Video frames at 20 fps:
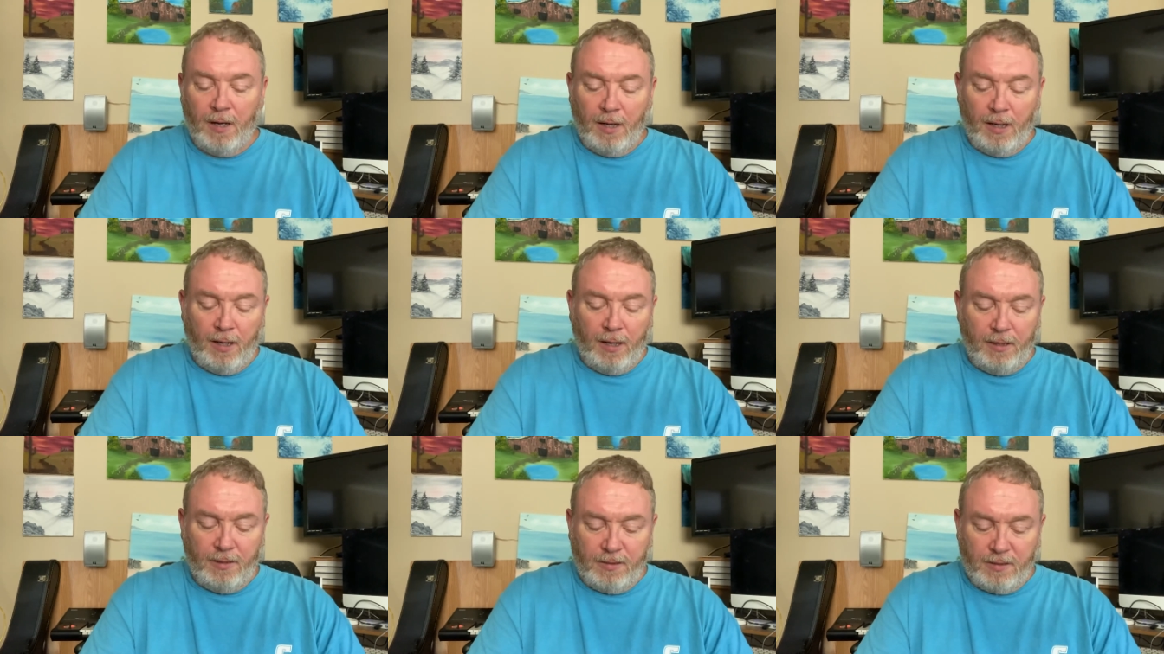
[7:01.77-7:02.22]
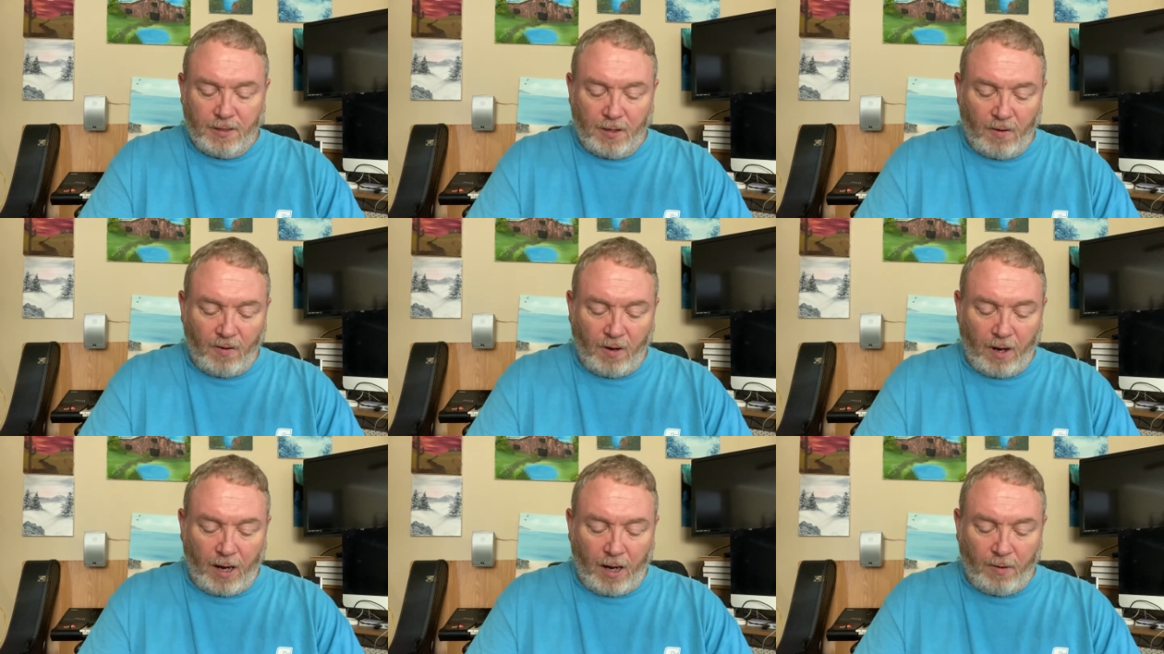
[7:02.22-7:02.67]
And
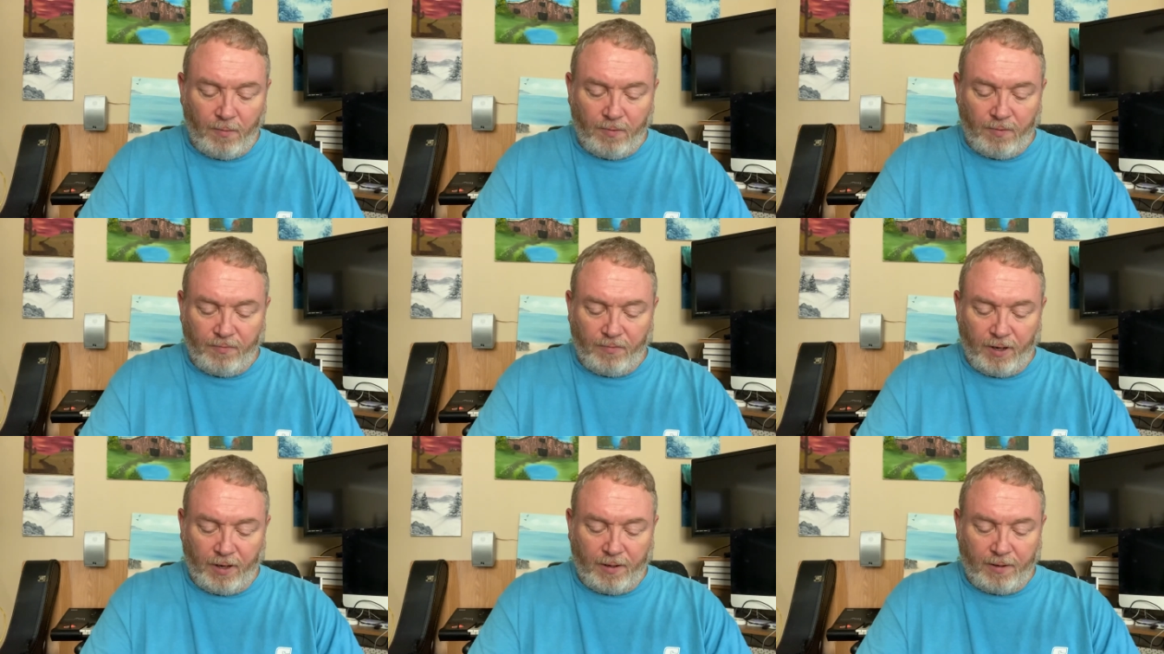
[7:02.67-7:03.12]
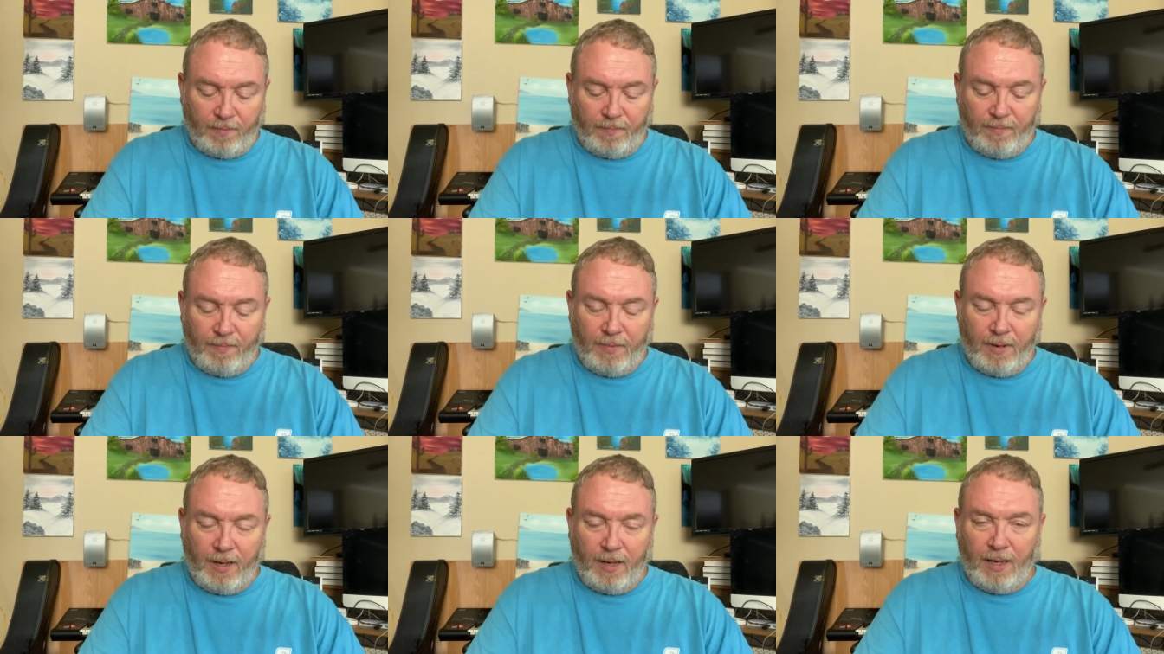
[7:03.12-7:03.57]
so I would
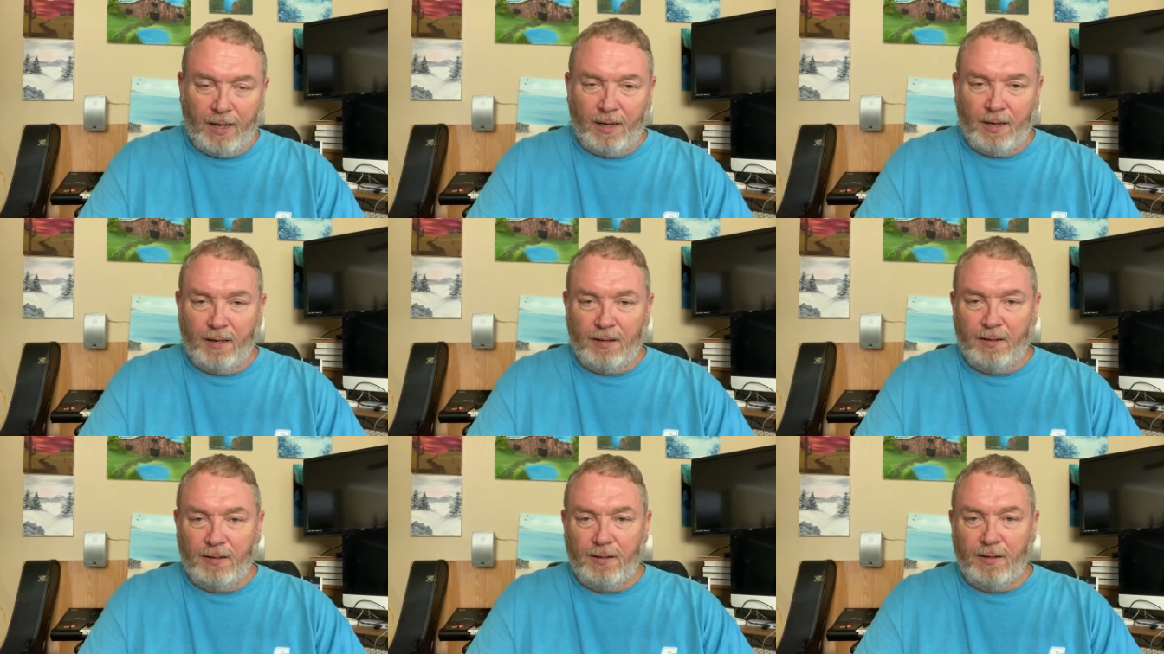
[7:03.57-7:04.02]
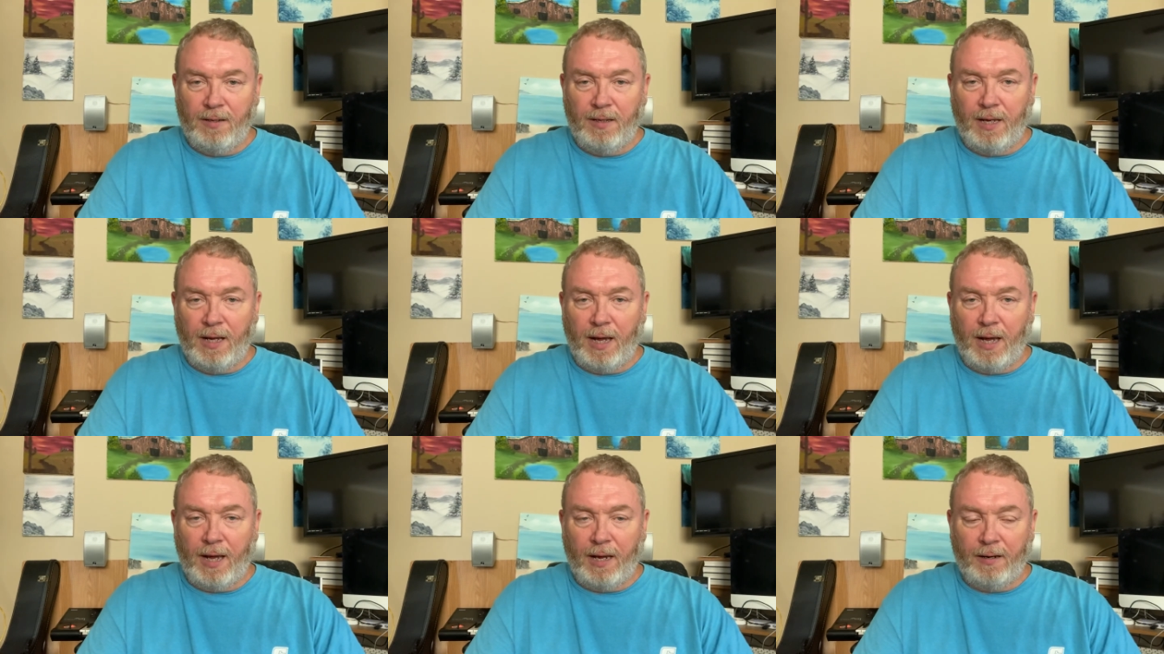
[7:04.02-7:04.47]
recommend
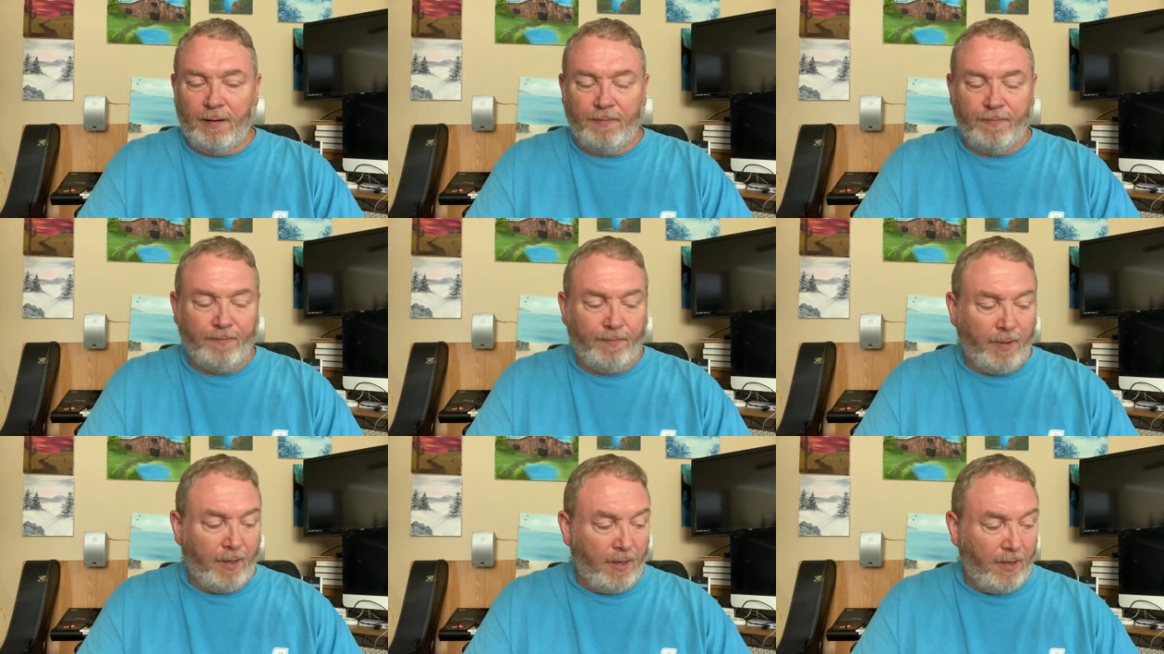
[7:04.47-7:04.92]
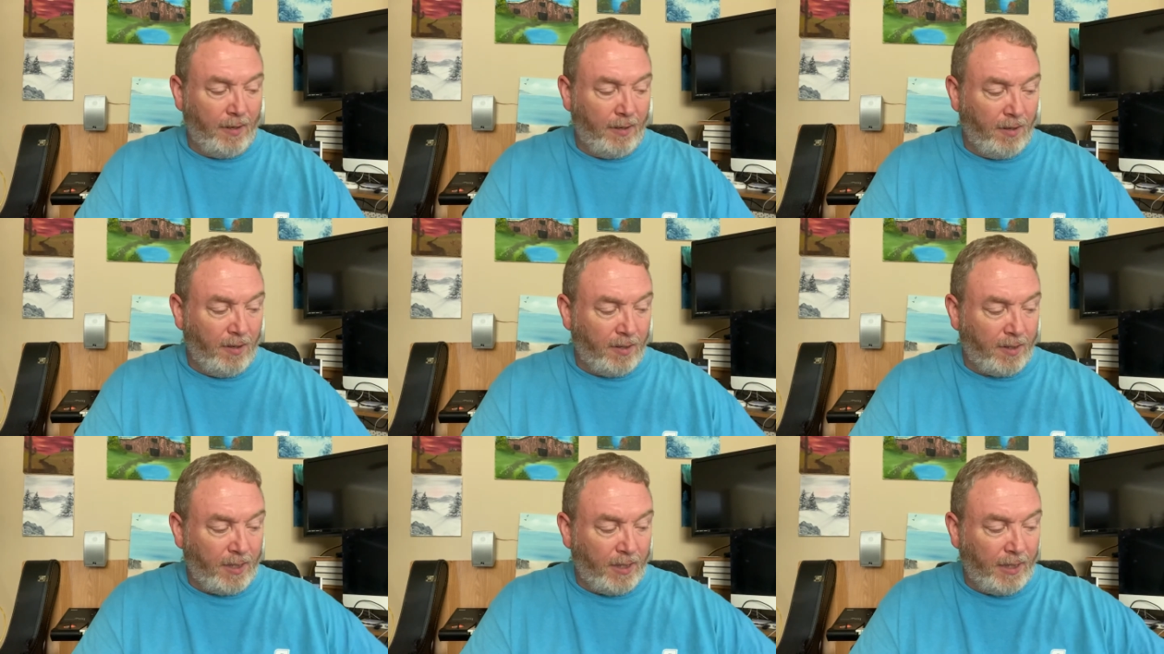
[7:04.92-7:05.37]
that in
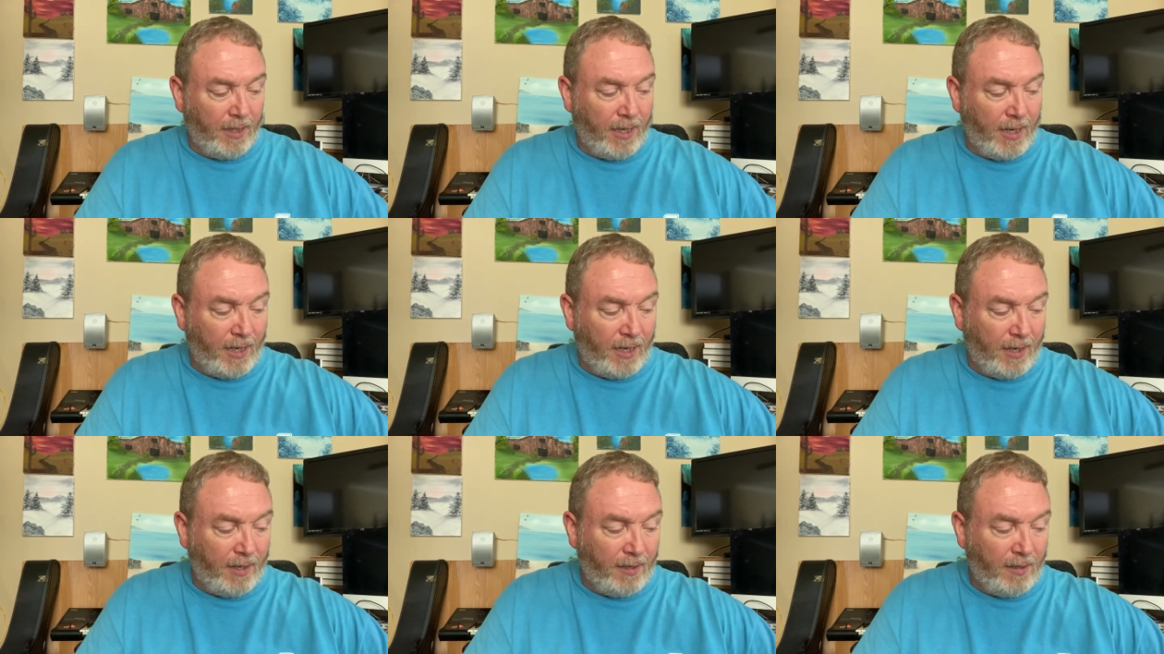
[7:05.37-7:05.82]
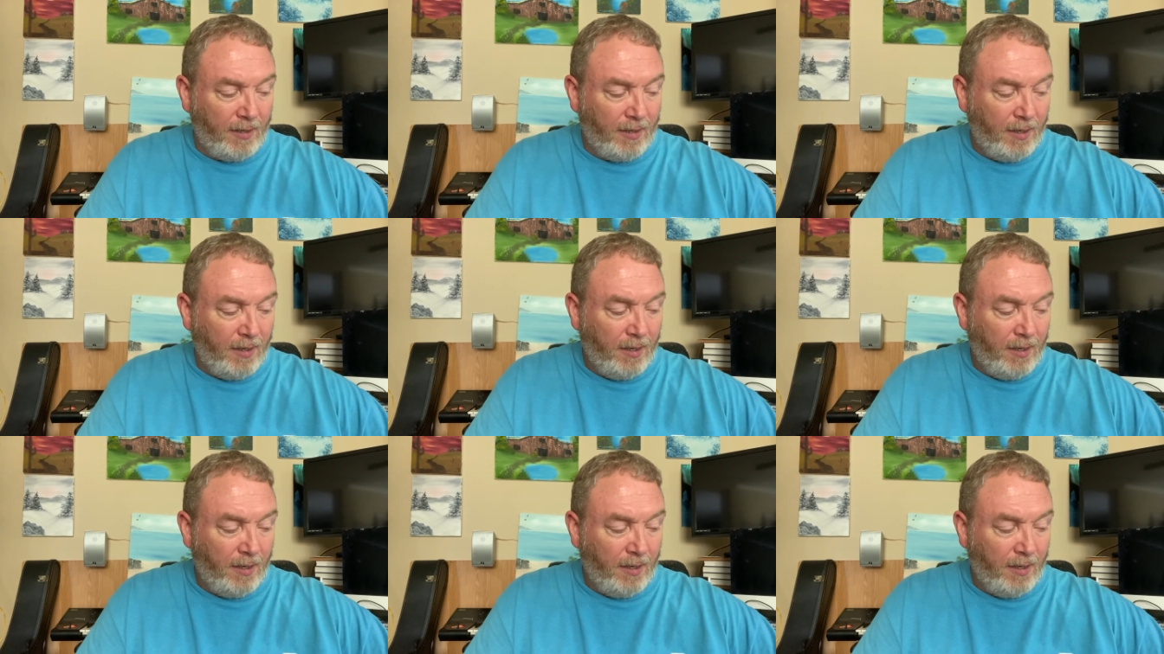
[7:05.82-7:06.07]
looking at it,